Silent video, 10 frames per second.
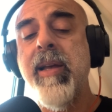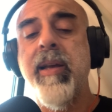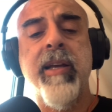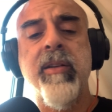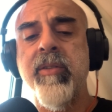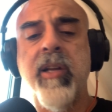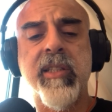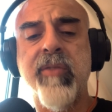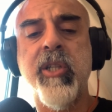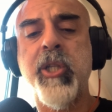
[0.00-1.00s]
and lots
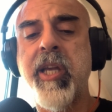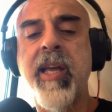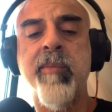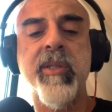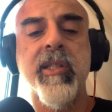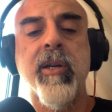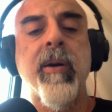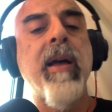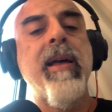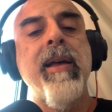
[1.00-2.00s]
of digicams.
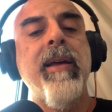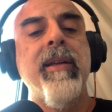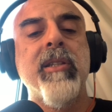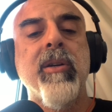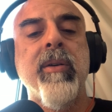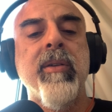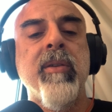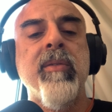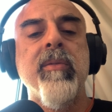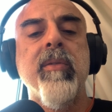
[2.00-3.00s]
So
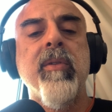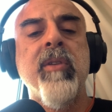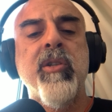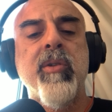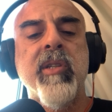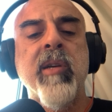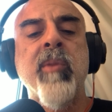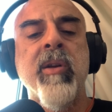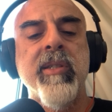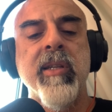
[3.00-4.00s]
an interesting
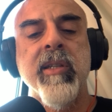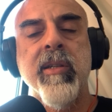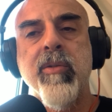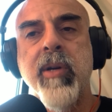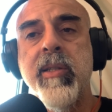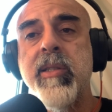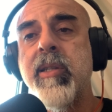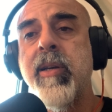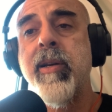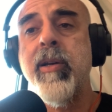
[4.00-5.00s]
month, I think, quite
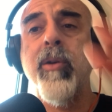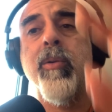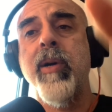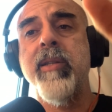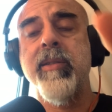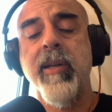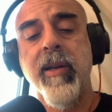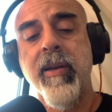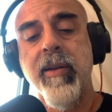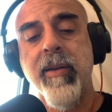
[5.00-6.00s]

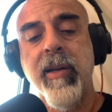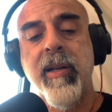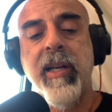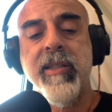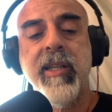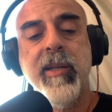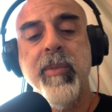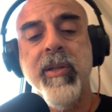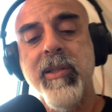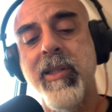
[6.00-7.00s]
eclectic,
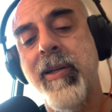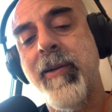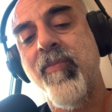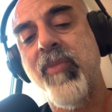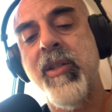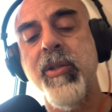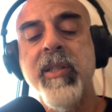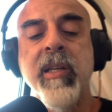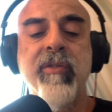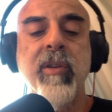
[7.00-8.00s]
but
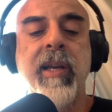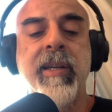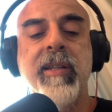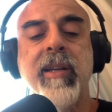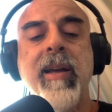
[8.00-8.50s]
interesting if you like